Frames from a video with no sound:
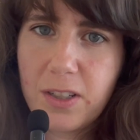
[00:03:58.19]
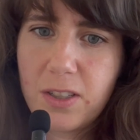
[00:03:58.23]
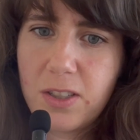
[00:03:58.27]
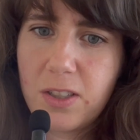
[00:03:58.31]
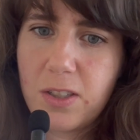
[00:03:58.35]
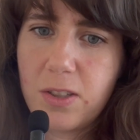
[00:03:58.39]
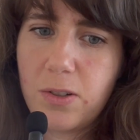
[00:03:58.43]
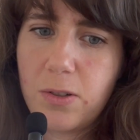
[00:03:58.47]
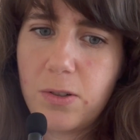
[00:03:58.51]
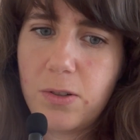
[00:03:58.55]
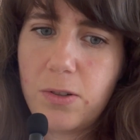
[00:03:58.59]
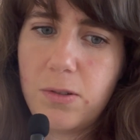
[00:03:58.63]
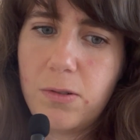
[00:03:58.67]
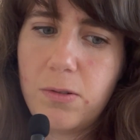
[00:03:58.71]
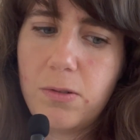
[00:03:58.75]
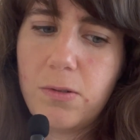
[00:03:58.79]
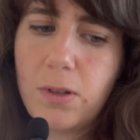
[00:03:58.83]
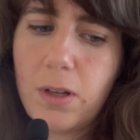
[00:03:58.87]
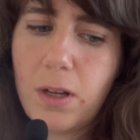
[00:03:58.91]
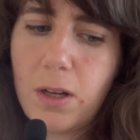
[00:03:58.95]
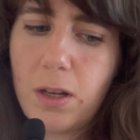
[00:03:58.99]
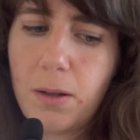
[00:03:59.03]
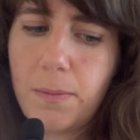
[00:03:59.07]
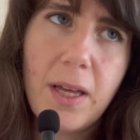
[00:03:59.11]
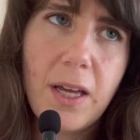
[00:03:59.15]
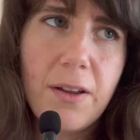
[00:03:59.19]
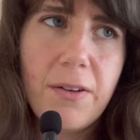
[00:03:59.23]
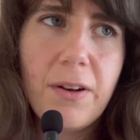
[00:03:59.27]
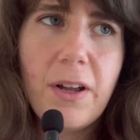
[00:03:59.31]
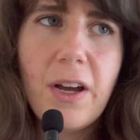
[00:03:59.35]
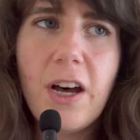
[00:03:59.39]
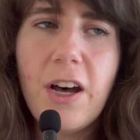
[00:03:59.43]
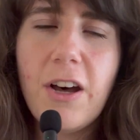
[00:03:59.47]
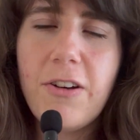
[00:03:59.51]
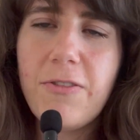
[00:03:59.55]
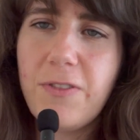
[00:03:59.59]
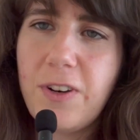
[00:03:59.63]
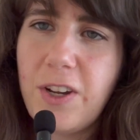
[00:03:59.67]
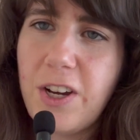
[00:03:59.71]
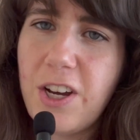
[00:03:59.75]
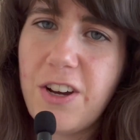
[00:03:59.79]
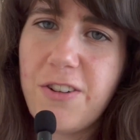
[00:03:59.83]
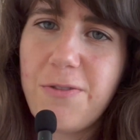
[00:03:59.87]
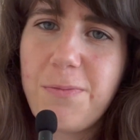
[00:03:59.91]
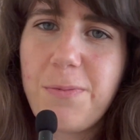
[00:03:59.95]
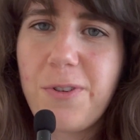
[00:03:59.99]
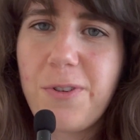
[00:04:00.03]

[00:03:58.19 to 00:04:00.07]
so about half and half